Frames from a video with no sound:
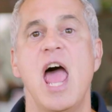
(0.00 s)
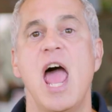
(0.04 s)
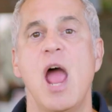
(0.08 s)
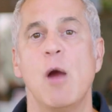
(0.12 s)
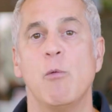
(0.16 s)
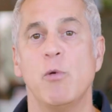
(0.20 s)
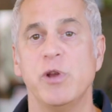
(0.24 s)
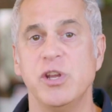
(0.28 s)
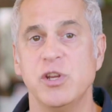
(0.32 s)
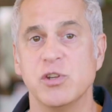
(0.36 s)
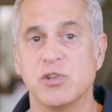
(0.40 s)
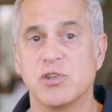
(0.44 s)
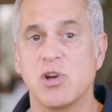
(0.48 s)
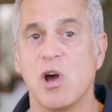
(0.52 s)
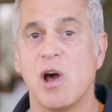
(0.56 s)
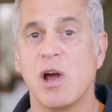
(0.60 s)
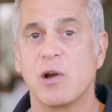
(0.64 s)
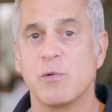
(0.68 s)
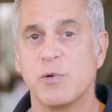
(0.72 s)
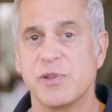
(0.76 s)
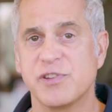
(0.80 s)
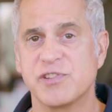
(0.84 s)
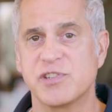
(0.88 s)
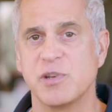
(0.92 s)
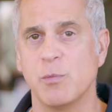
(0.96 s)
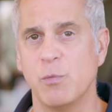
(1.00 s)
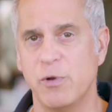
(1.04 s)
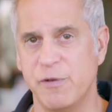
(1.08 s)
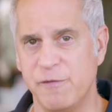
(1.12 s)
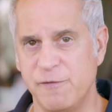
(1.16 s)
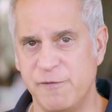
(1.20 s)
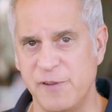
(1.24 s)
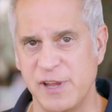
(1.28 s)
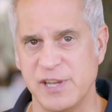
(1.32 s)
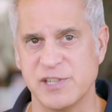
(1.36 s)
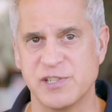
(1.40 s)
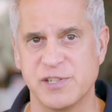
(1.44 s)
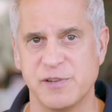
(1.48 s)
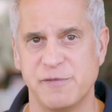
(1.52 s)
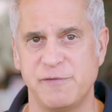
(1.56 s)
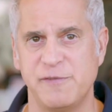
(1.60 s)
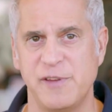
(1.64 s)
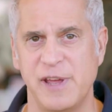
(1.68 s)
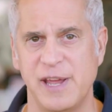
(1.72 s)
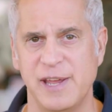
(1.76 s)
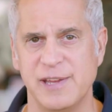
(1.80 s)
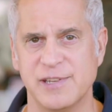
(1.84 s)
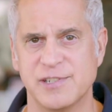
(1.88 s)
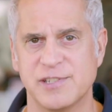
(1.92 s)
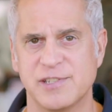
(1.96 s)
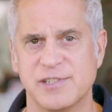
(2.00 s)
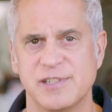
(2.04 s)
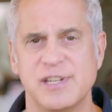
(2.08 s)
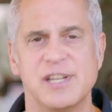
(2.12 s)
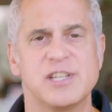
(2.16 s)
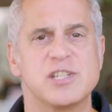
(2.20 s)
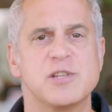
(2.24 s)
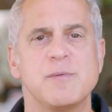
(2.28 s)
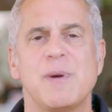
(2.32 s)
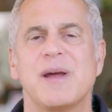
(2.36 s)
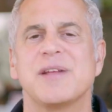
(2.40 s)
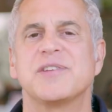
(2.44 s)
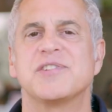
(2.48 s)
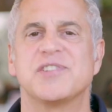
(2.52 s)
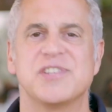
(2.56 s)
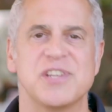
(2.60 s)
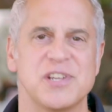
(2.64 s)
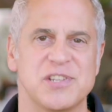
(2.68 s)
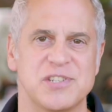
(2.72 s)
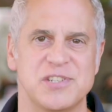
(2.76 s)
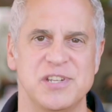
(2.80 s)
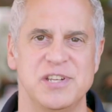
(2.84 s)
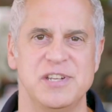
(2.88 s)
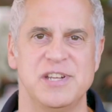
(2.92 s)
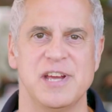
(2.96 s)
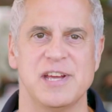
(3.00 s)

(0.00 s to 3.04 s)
and when you talk with someone face-to-face, it's about 60